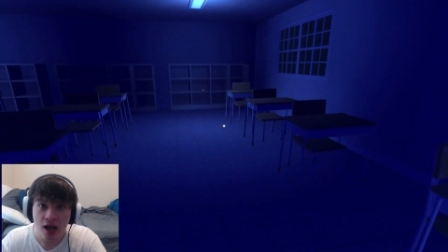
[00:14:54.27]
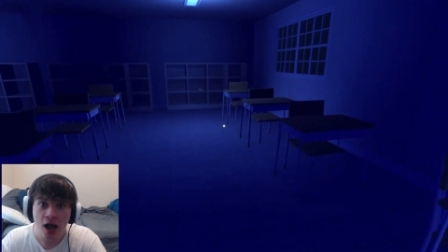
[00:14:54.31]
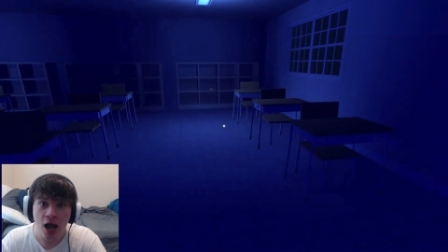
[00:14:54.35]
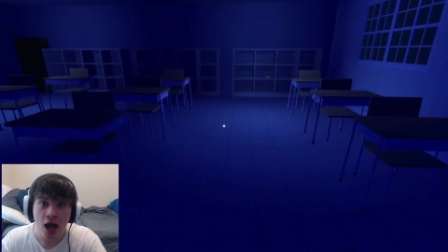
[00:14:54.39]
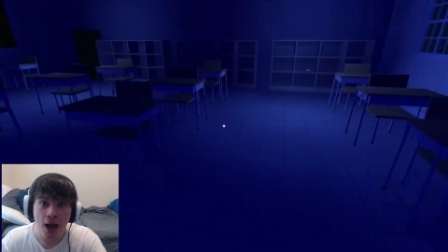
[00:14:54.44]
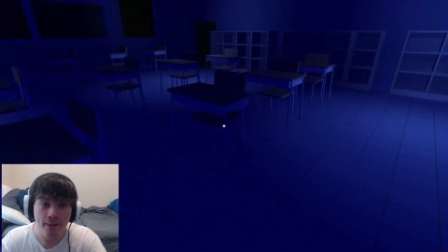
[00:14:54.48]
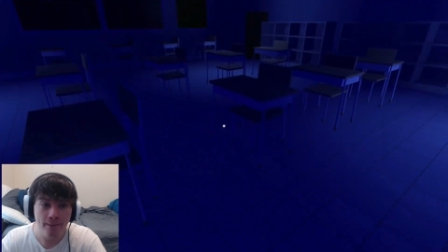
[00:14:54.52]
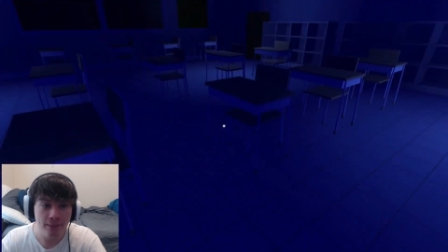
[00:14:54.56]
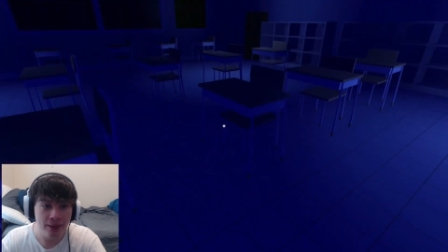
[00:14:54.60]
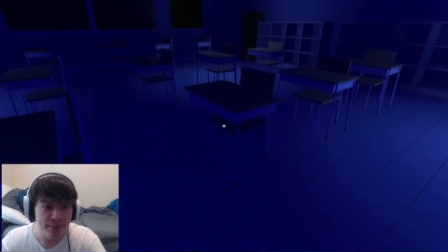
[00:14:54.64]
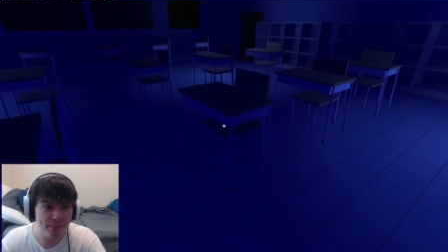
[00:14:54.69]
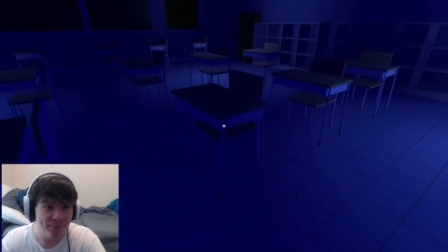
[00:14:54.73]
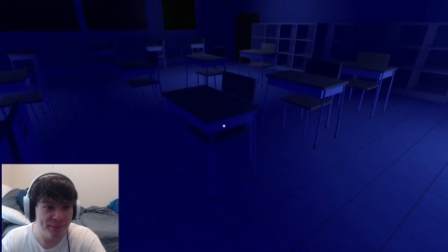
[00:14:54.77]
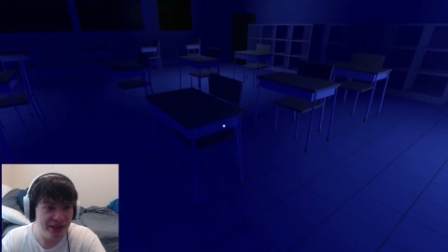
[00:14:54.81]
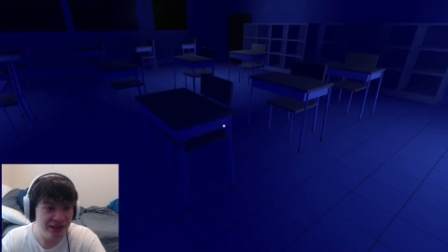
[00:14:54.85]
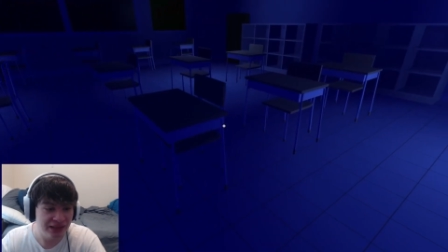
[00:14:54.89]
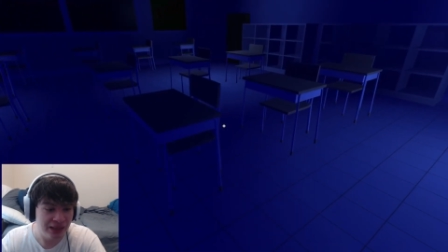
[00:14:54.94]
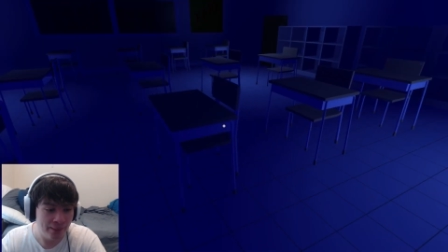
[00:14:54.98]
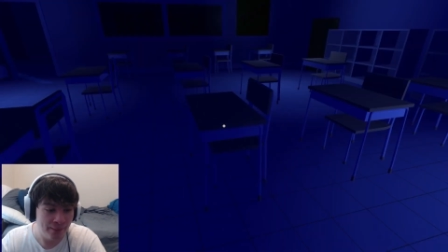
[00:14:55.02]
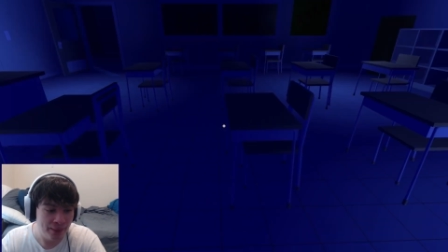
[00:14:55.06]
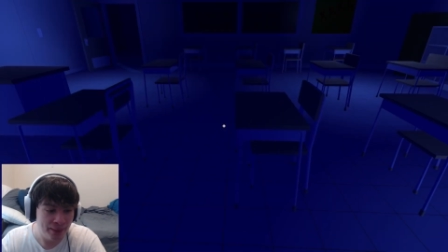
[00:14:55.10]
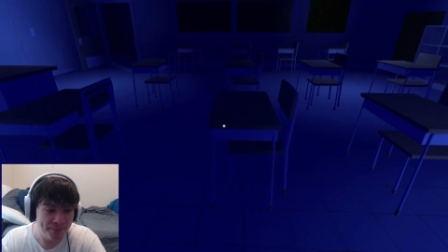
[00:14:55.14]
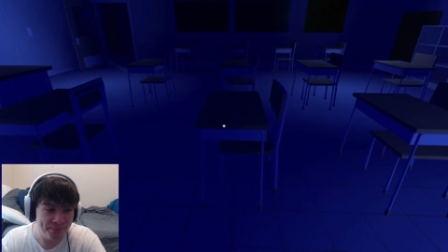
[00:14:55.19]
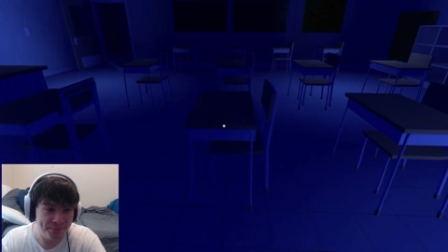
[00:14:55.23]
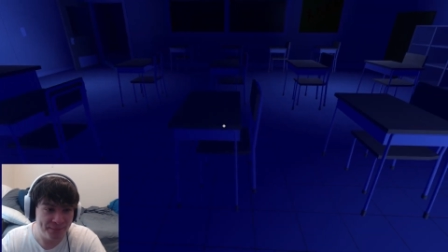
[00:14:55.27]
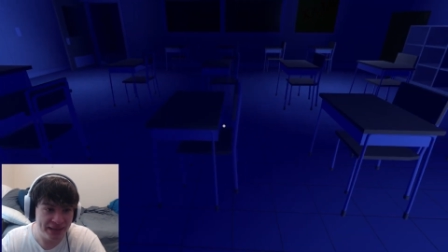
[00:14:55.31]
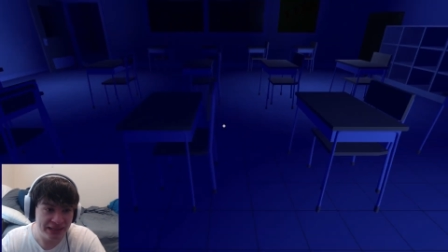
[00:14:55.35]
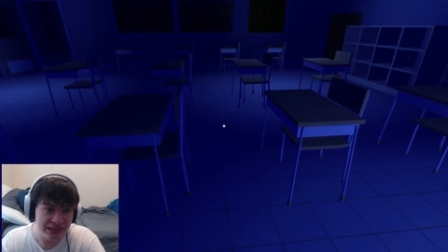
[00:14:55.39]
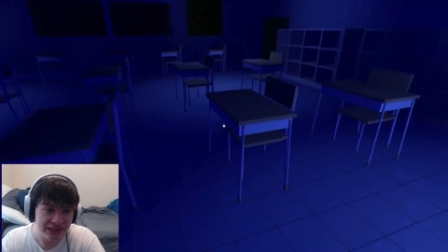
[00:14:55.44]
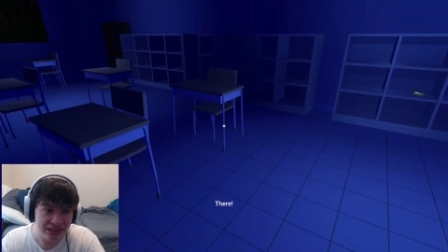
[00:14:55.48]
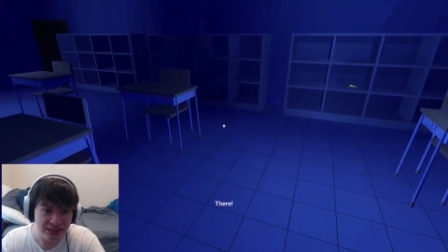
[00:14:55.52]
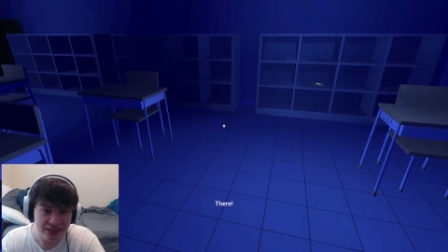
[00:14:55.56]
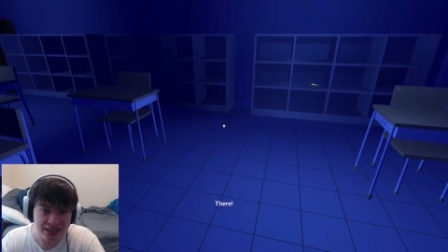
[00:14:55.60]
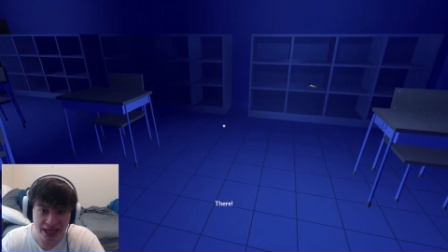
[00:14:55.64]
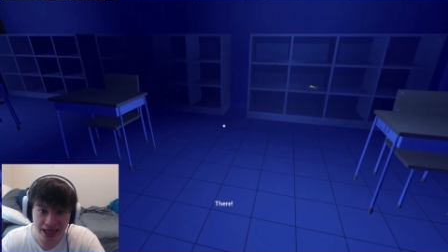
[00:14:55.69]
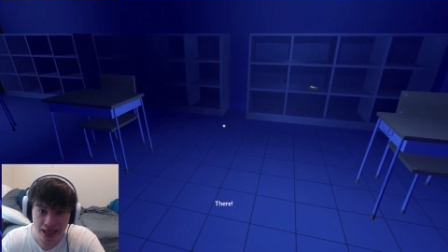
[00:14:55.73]
I'm gonna beat. I'm gonna beat
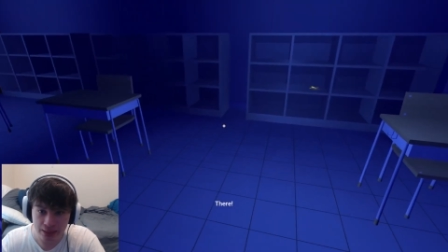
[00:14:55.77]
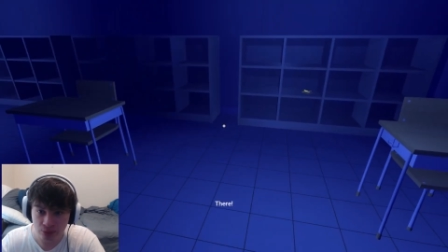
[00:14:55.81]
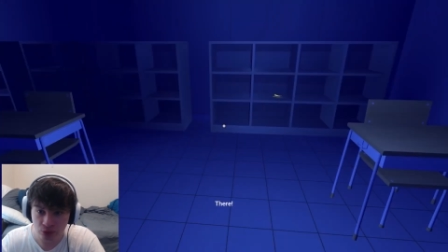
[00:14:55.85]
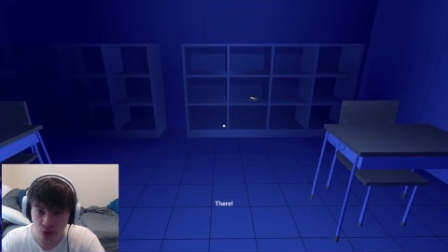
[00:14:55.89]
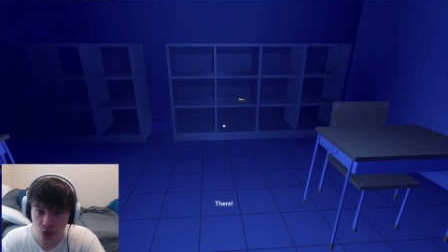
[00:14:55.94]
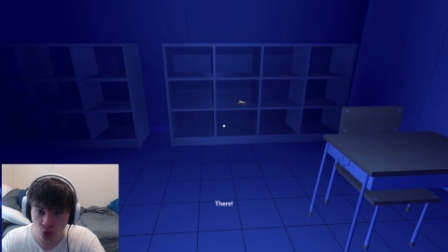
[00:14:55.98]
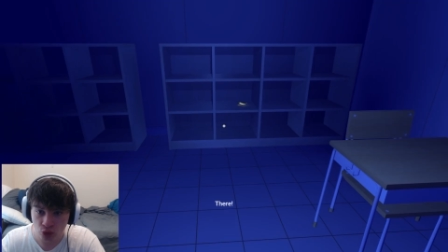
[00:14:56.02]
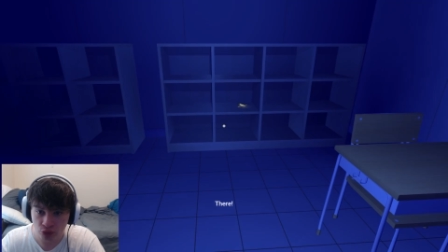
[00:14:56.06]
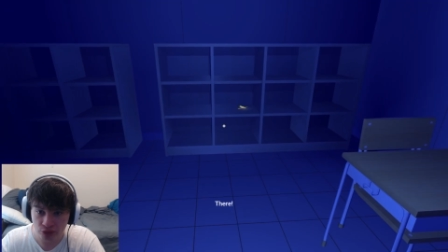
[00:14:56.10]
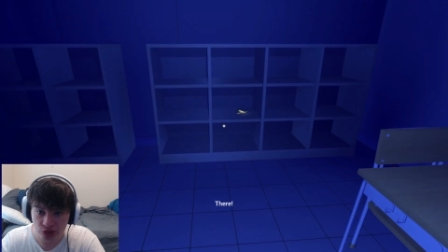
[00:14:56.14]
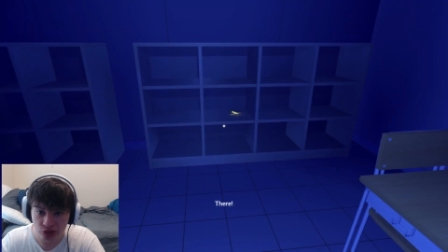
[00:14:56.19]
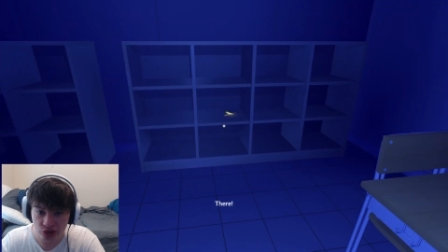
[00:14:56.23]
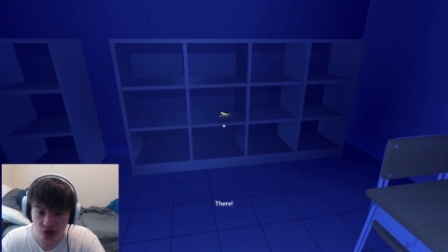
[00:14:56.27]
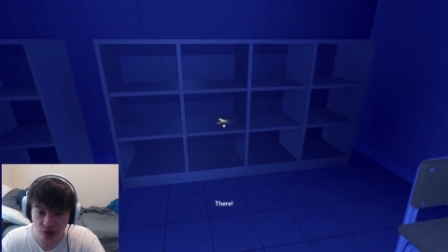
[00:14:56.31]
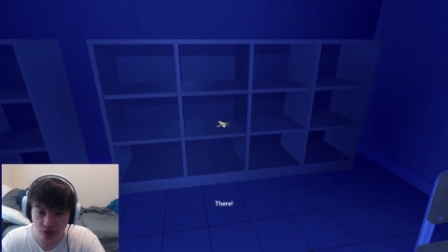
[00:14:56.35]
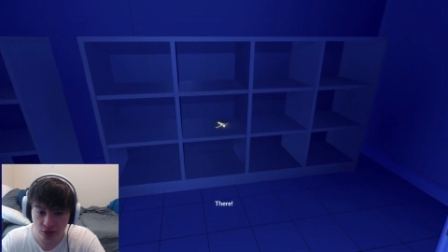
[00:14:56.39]
this game, dude. Holy shit.